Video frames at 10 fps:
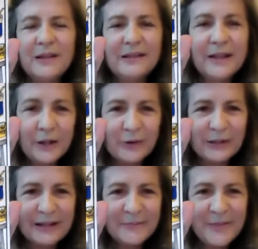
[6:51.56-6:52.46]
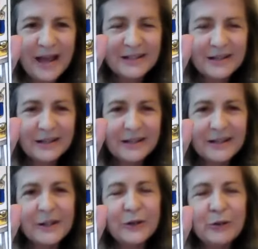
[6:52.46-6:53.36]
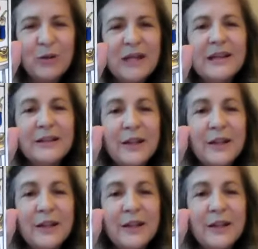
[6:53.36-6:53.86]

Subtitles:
literally magic, it could be that